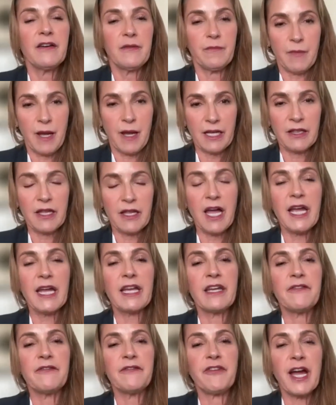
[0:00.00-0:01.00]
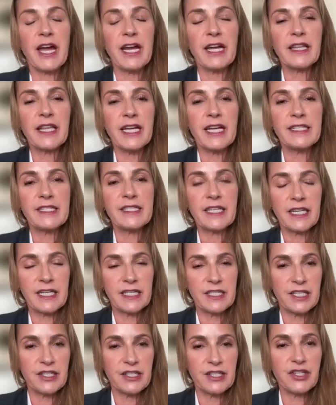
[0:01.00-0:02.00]
my client violates a
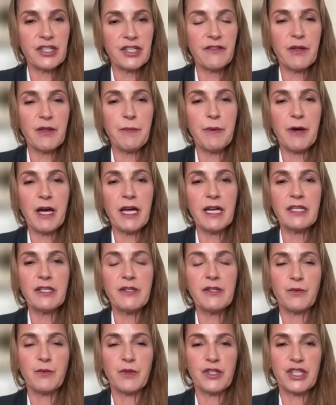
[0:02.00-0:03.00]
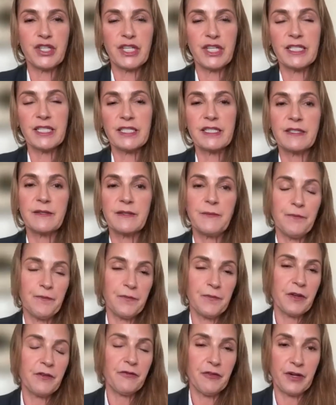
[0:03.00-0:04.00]
condition of the bond, which is,
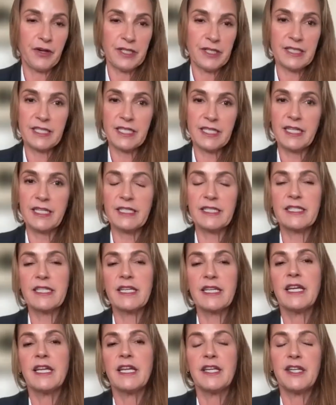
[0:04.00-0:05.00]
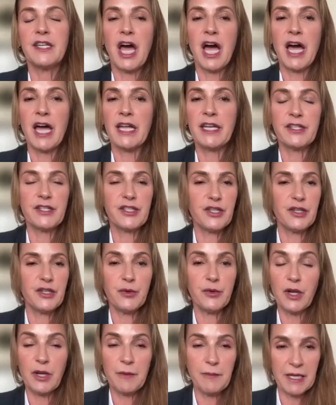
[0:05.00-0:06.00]
for instance, not
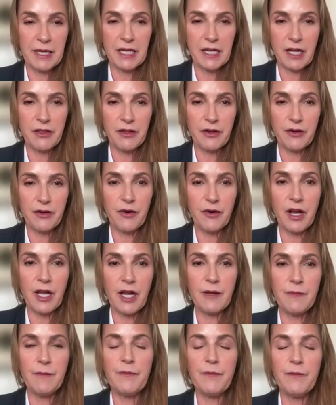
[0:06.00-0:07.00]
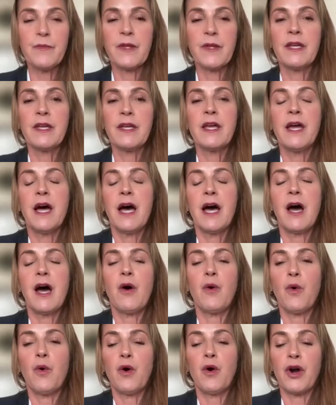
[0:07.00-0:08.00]
to commit another crime
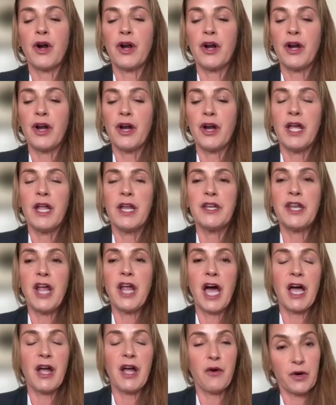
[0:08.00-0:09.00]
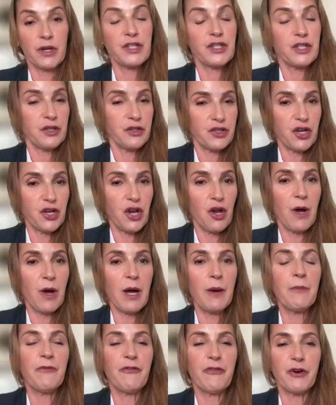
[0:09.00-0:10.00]
or to show
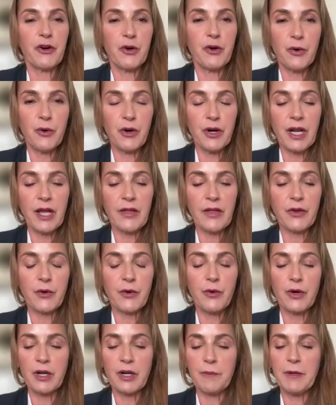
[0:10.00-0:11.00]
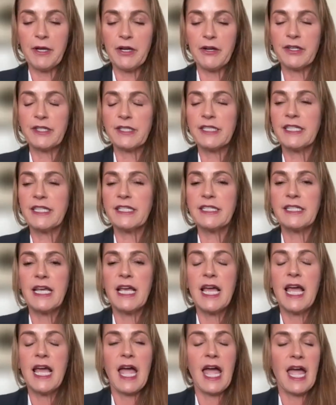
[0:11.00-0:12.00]
up for court at the court appearances,
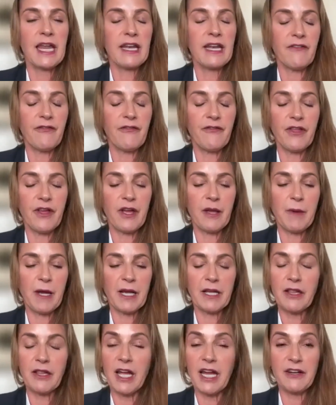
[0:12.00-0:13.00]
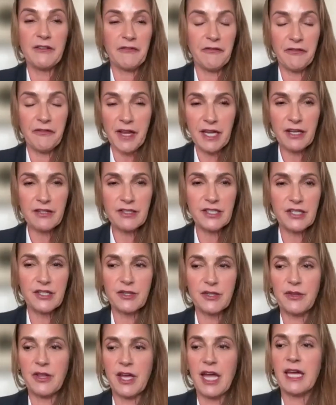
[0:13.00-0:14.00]
and if my client fails to
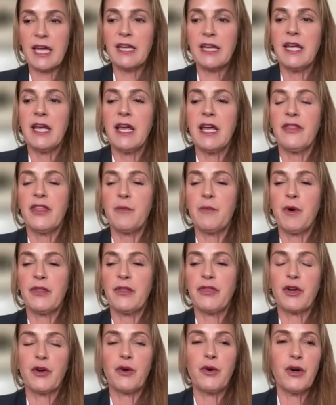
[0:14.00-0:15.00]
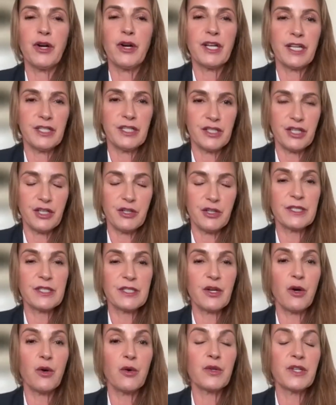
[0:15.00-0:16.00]
do that, then what the court can do is
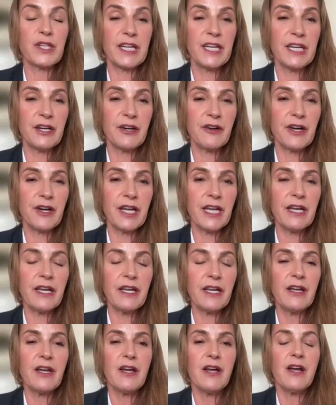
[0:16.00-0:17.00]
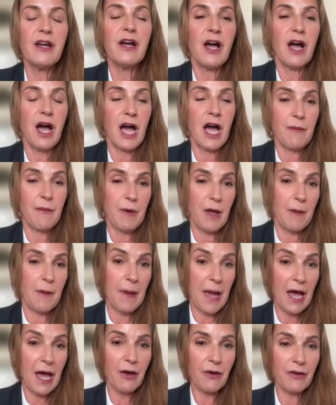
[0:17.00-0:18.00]
hold a hearing
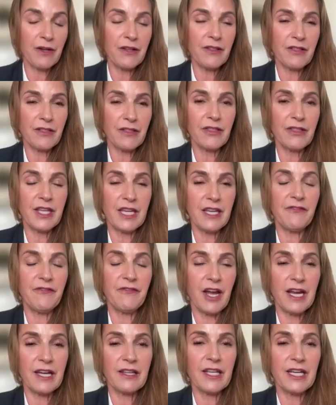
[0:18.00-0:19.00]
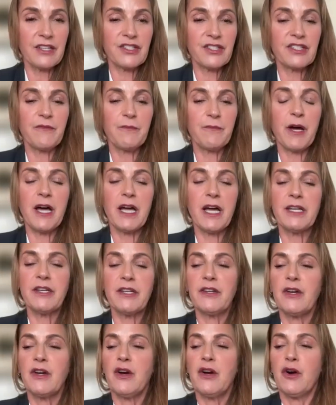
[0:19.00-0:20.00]
about the violation of
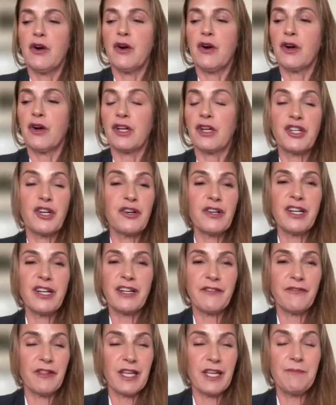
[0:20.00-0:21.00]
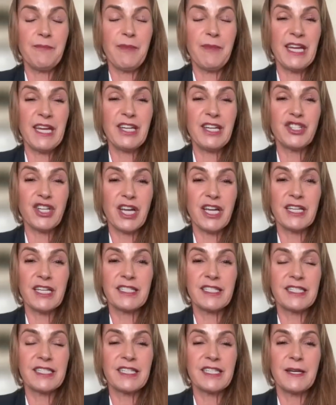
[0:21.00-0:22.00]
bond, or alternatively may
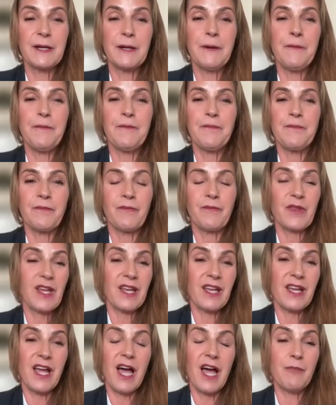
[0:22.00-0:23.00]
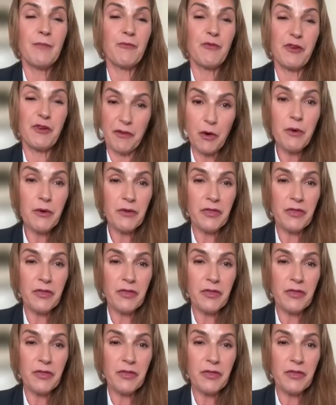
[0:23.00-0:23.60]
just revoke